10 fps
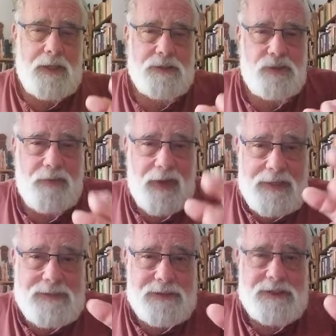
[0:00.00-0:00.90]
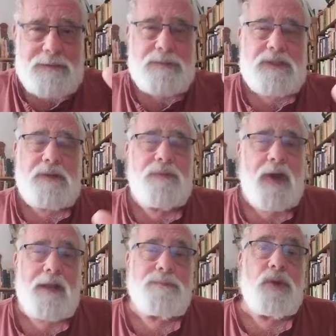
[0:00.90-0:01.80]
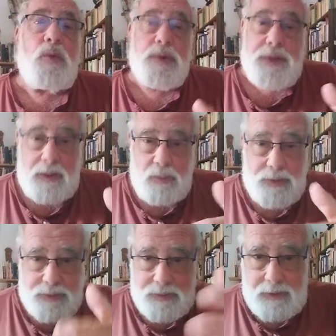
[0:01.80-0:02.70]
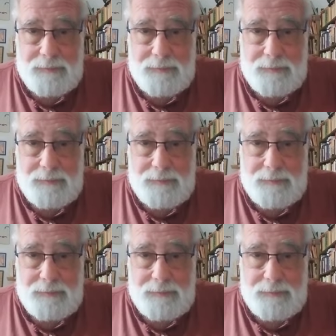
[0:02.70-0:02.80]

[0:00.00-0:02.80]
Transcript: surveillance system that's developed with